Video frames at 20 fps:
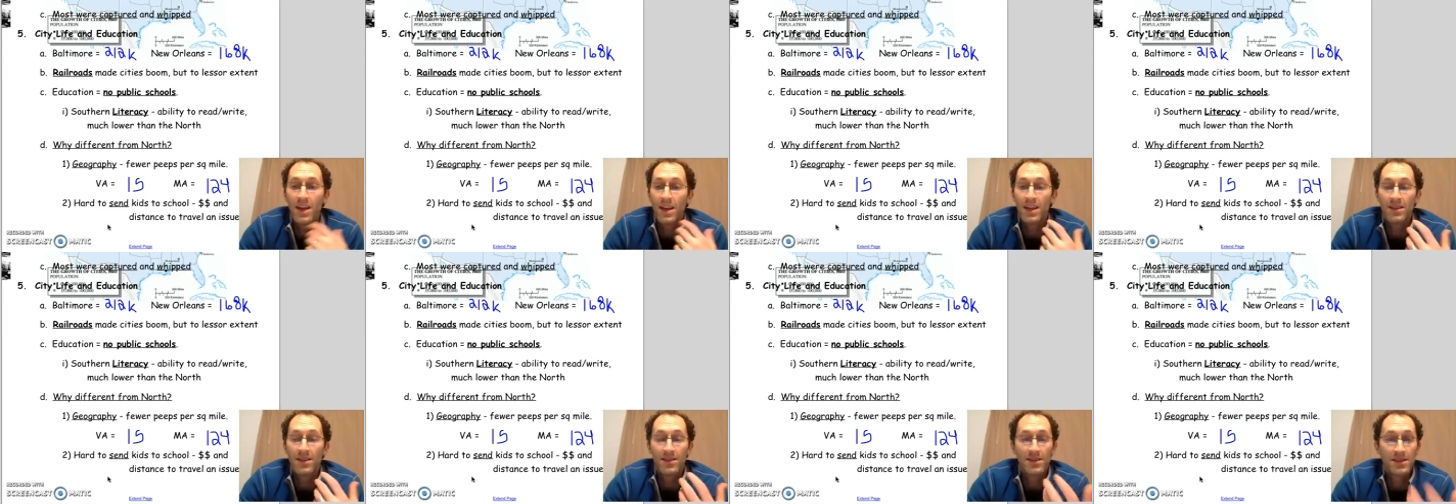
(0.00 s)

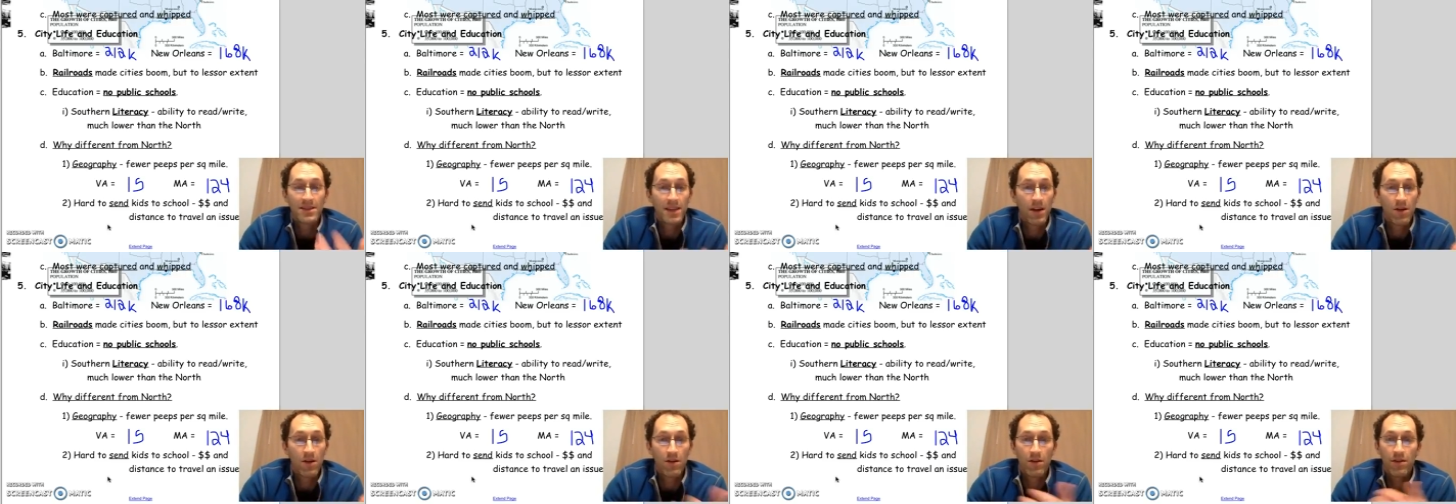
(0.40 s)
In the
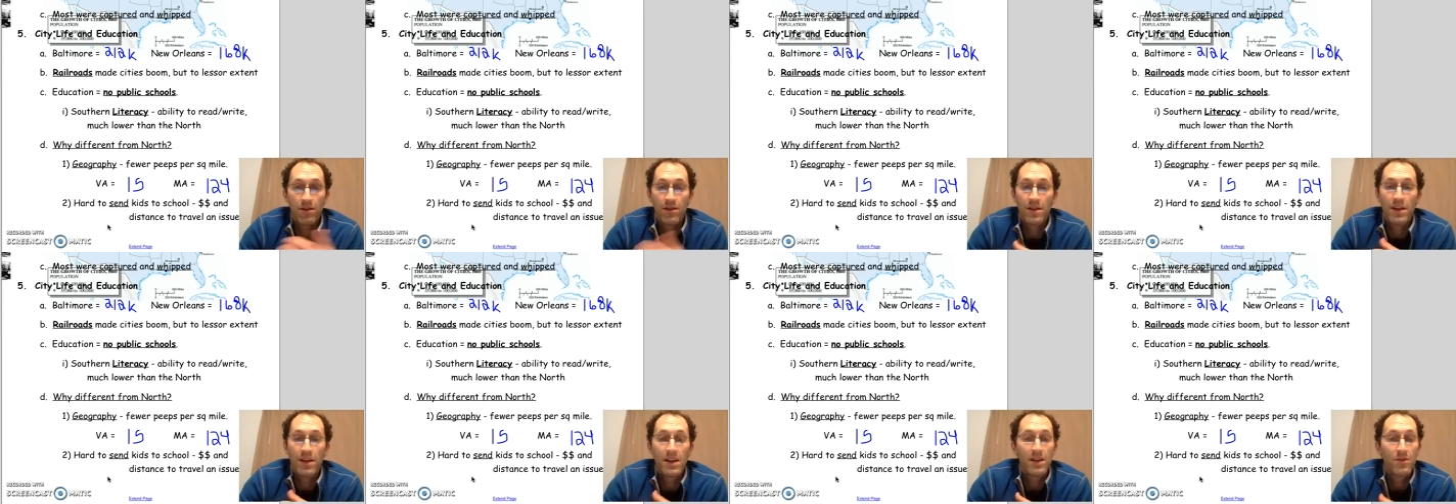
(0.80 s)

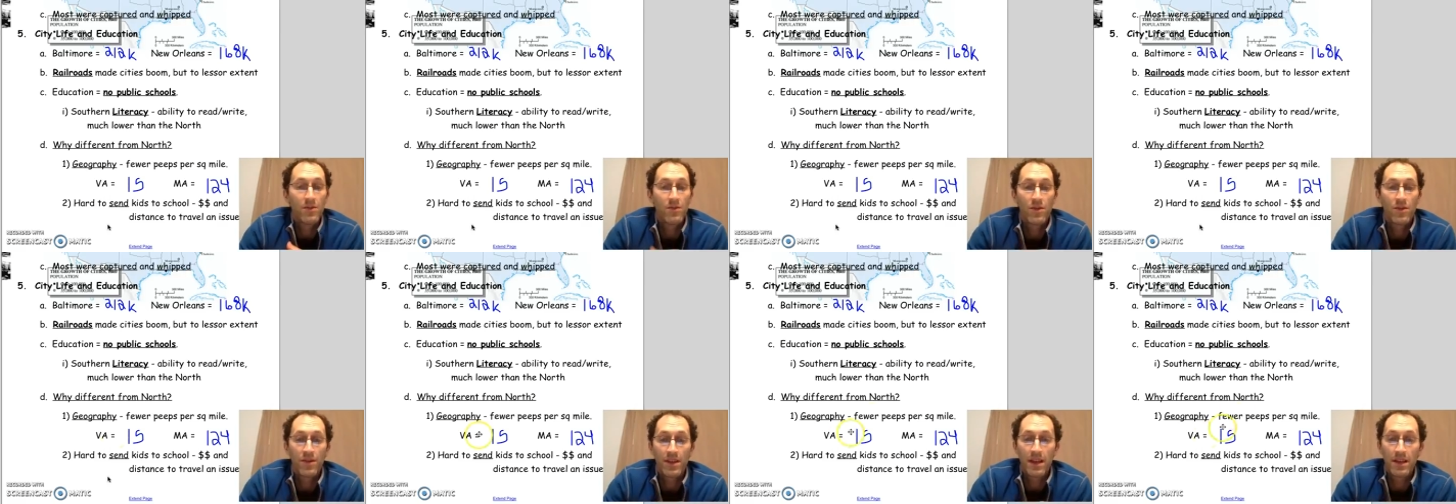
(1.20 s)
South,
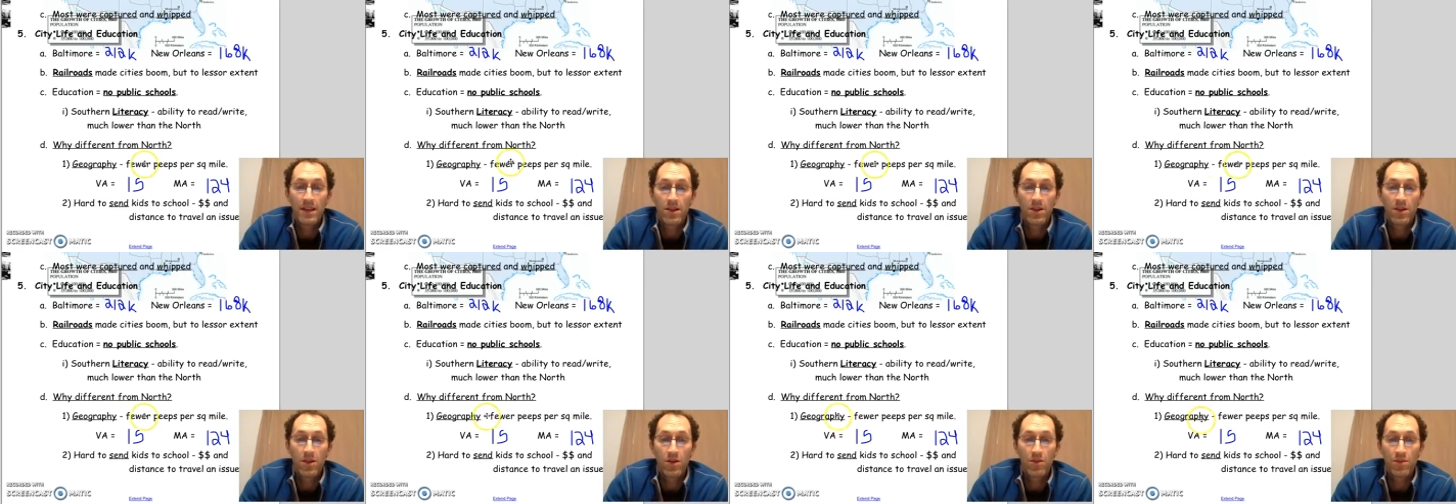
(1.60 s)
with a
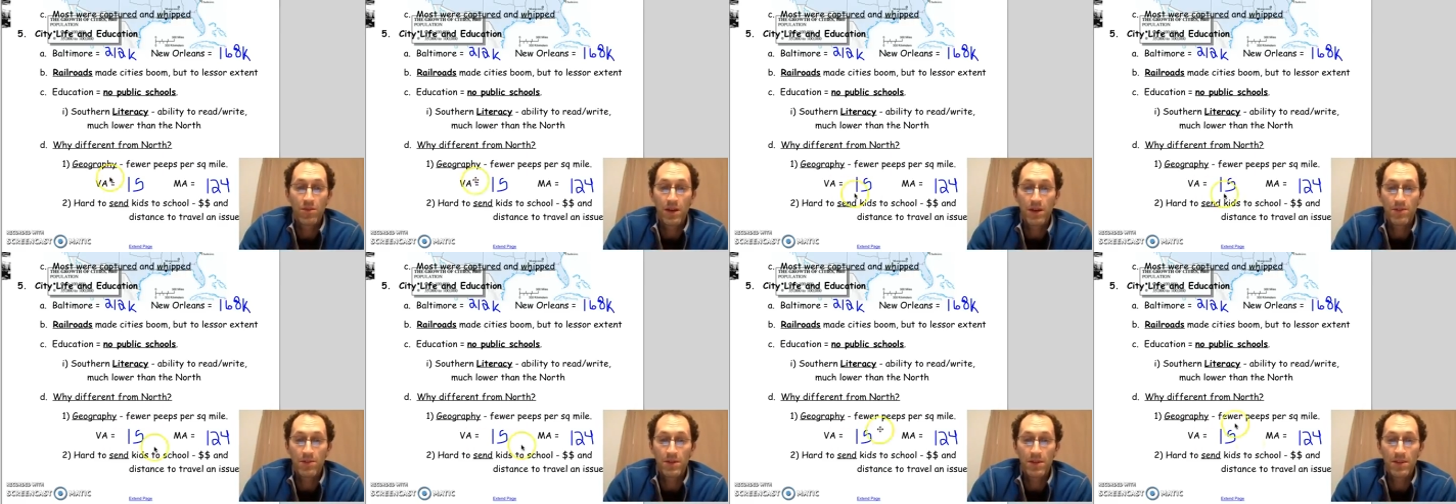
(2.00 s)
low
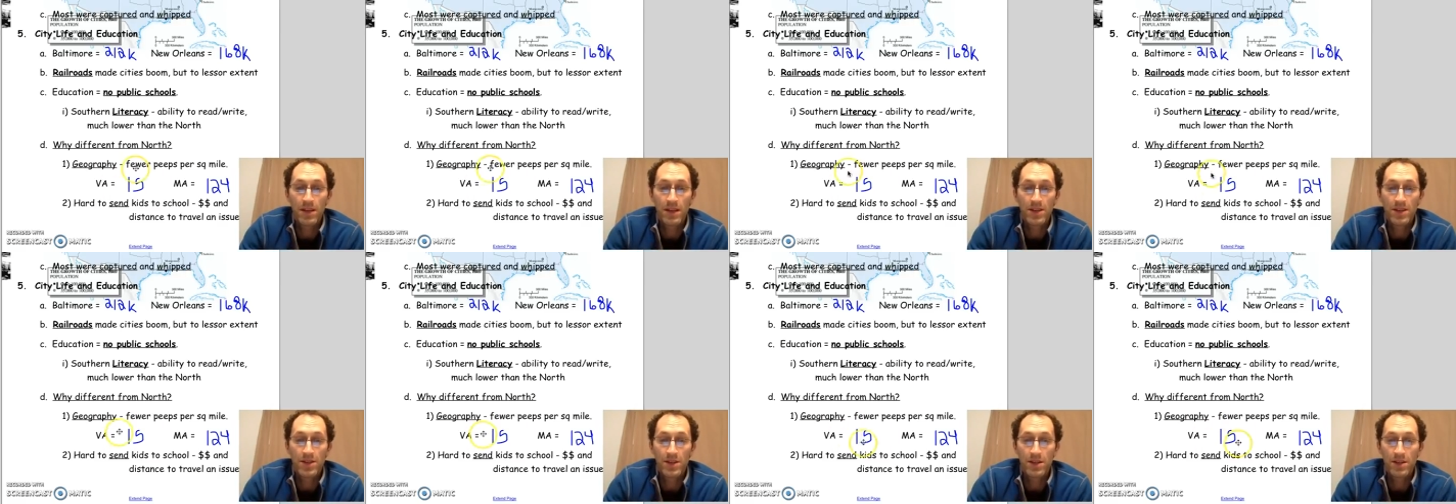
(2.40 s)

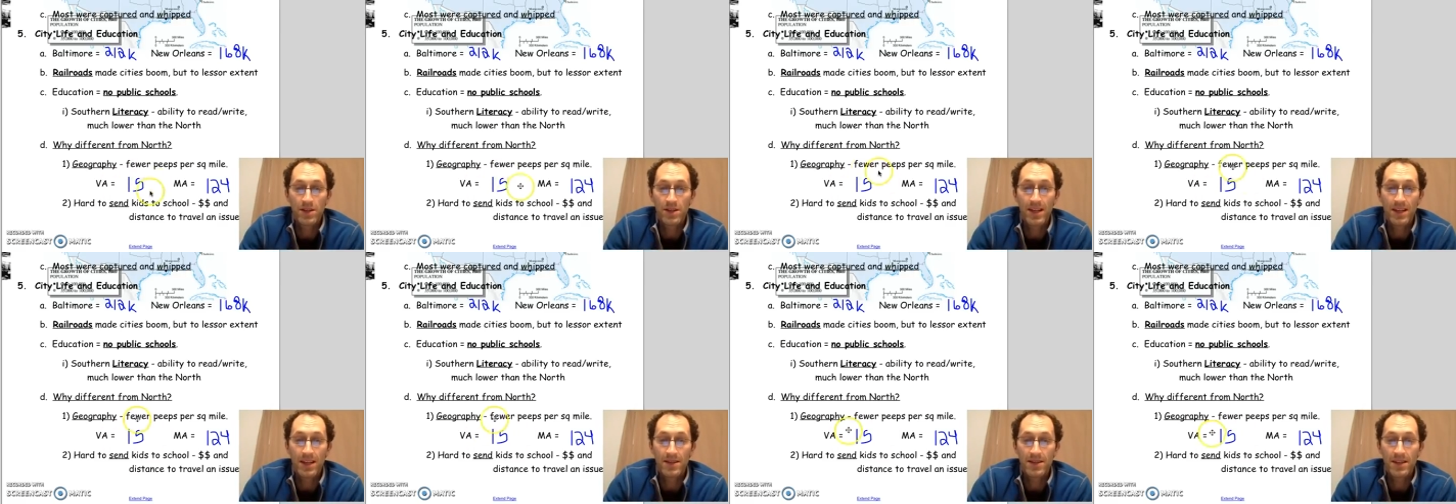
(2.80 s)
population
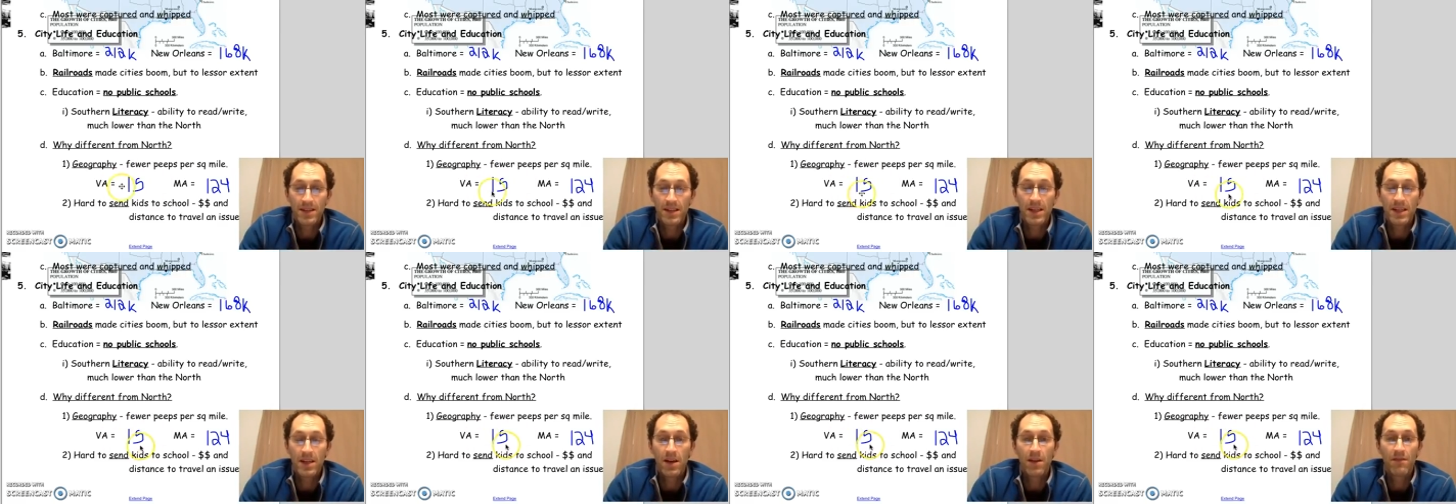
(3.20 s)

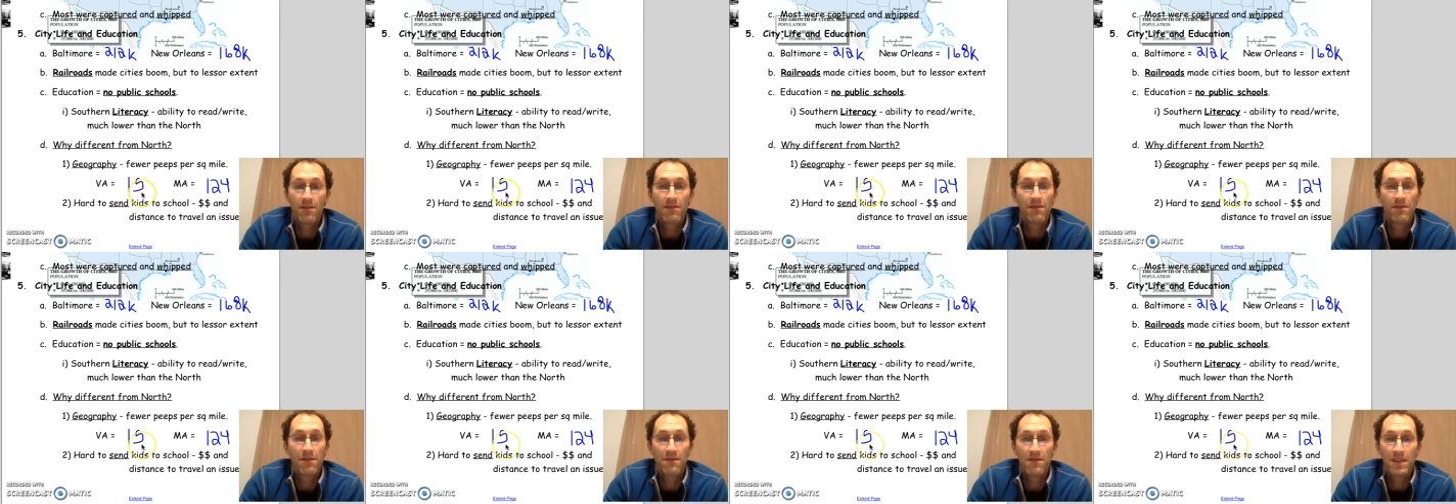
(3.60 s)
density of
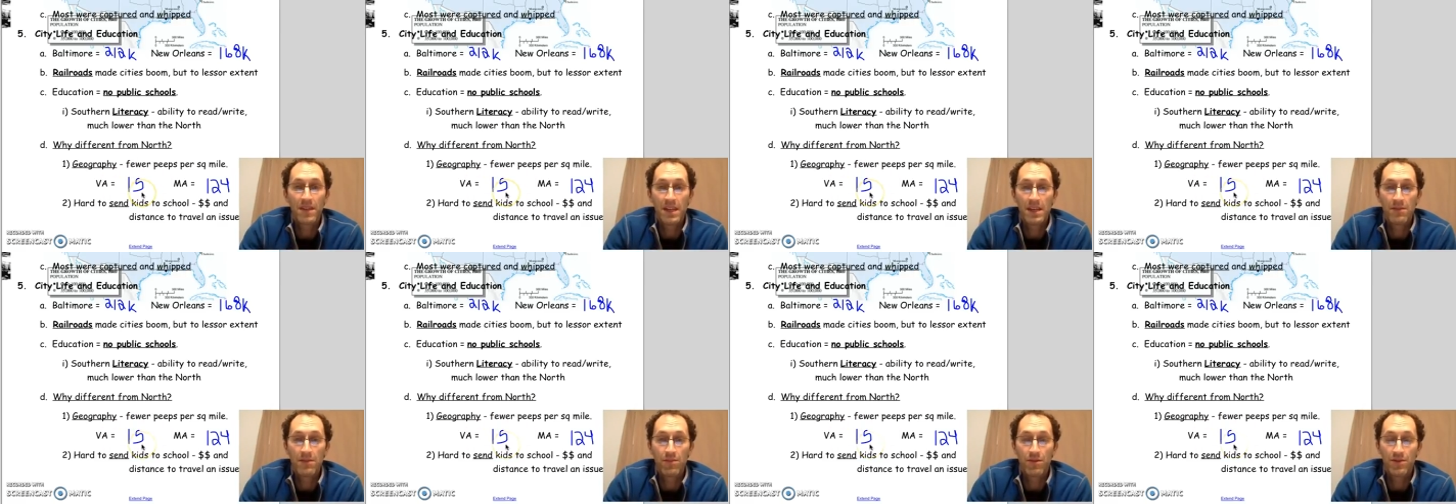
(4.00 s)

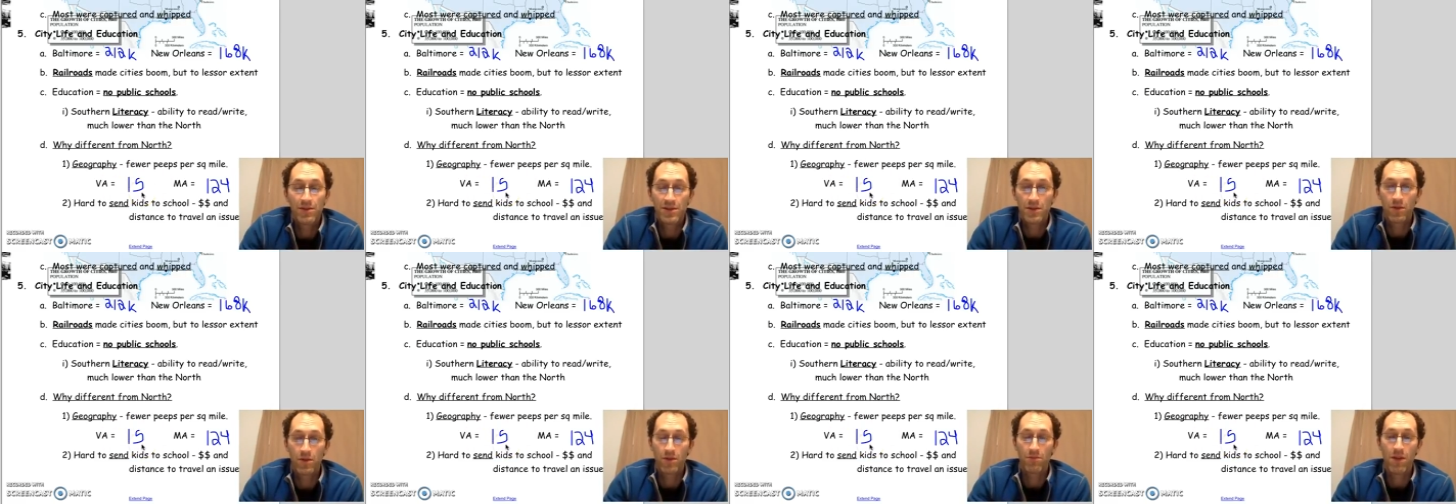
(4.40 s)
15 per
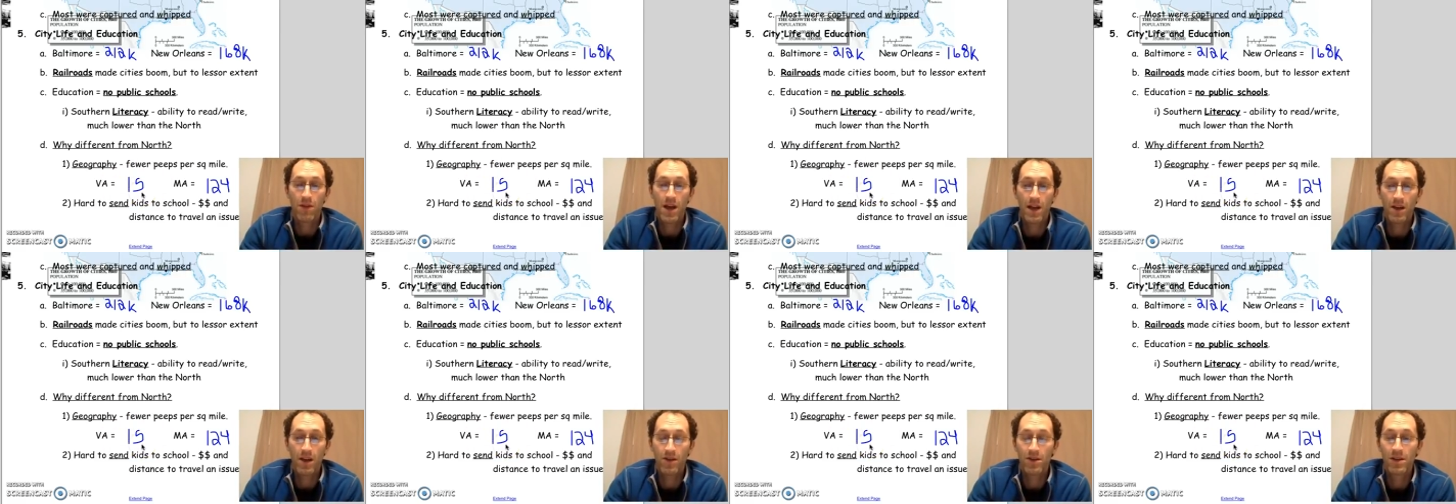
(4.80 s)
square
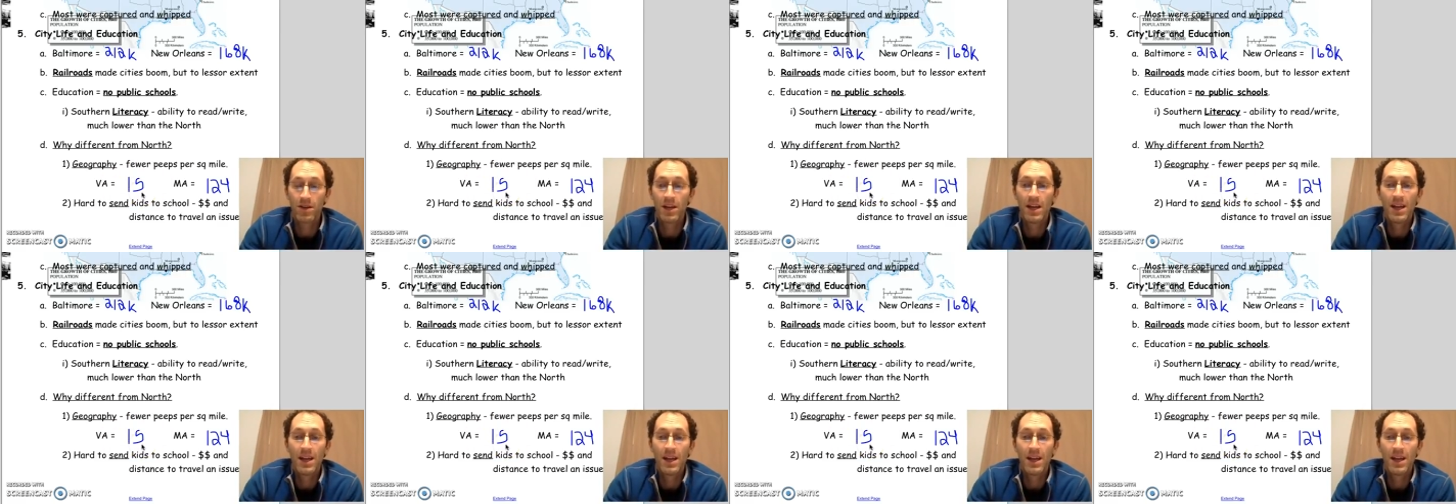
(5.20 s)
mile,